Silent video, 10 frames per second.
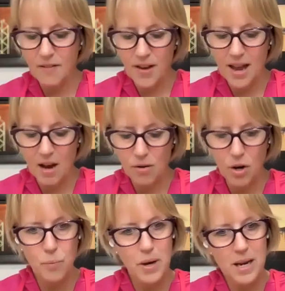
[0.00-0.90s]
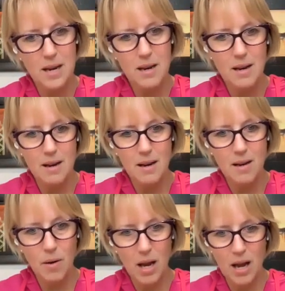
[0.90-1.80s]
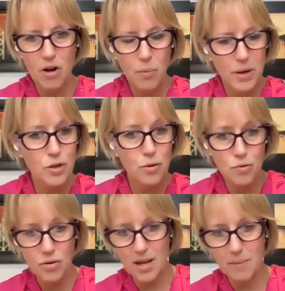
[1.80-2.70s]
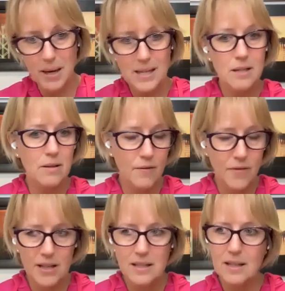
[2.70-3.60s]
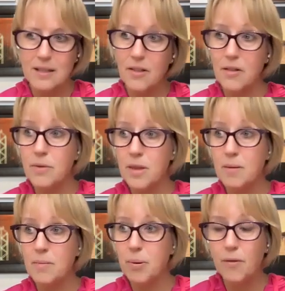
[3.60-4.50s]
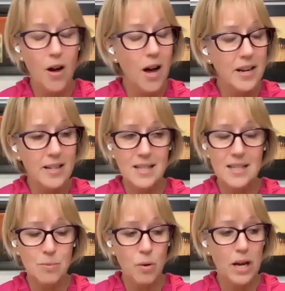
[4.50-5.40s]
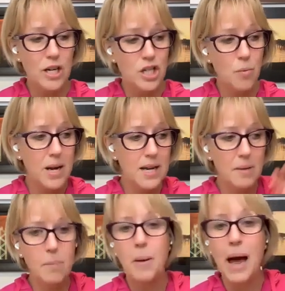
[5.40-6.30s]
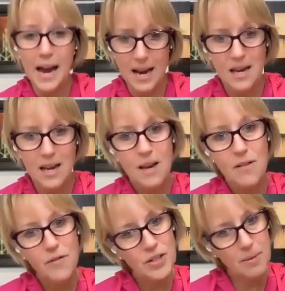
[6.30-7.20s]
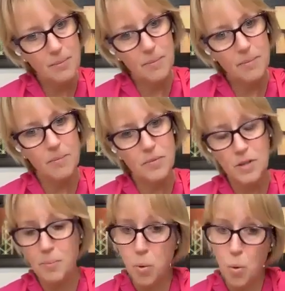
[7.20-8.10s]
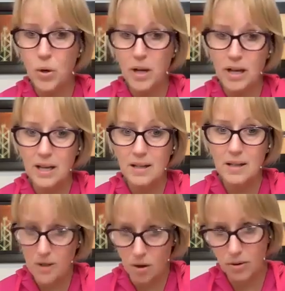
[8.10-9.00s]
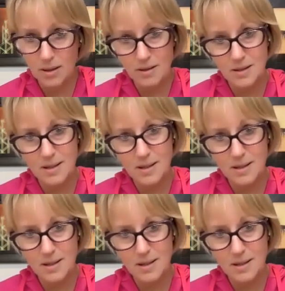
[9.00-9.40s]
how could we do that based on the funding? Now that the provider says, well, actually we can pay for some support in Scotland.